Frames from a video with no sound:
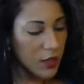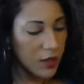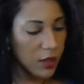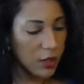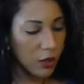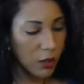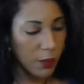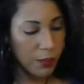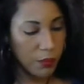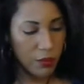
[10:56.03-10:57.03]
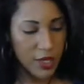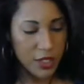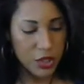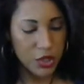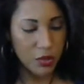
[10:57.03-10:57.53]
little
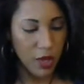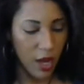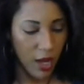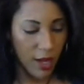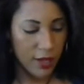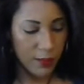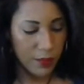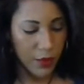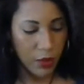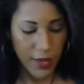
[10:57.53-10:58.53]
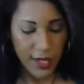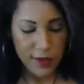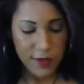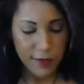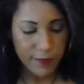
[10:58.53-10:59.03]
bridge draw in a
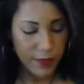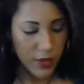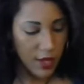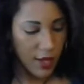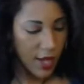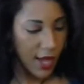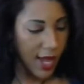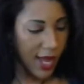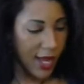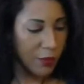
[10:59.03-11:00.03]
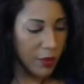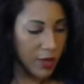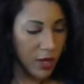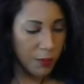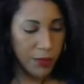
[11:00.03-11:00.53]
moment. And we're
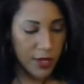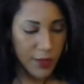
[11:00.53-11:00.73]
going to pretty much